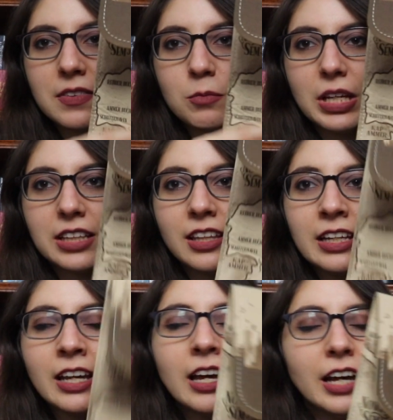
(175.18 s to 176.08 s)
the main
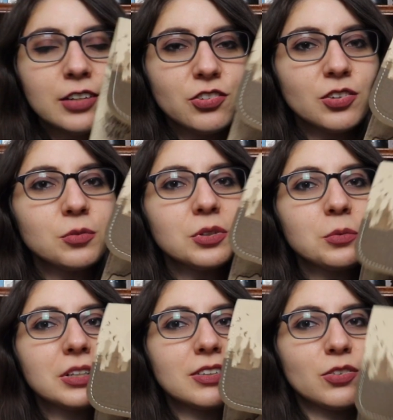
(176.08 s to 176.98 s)
thing. I just don't know
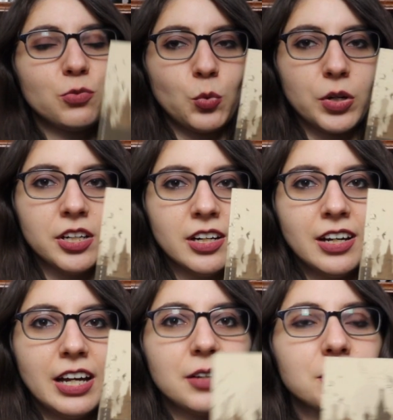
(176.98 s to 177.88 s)
what it's for.
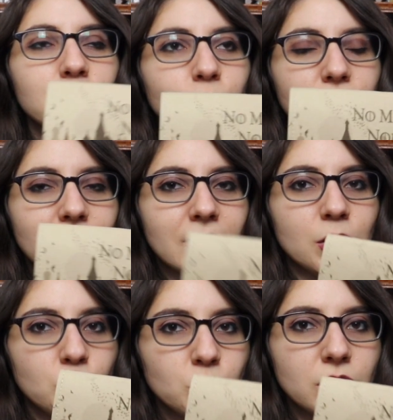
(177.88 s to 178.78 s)
I don't know if it's to
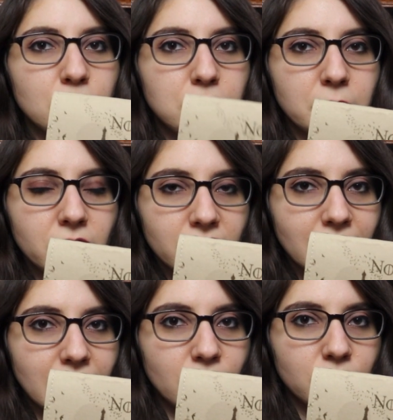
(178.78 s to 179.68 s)
hold a book,
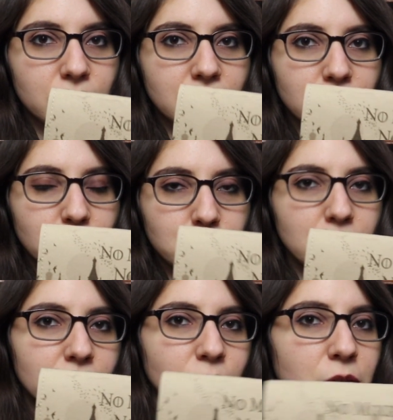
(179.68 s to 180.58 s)
like a hardcover
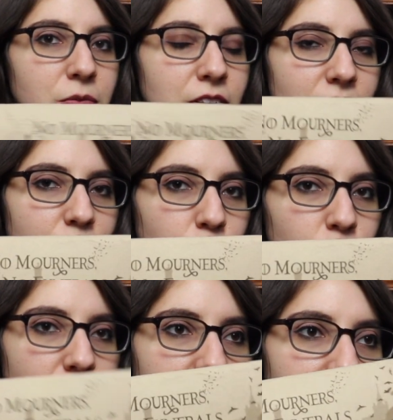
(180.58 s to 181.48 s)
book, or if it's to hold like a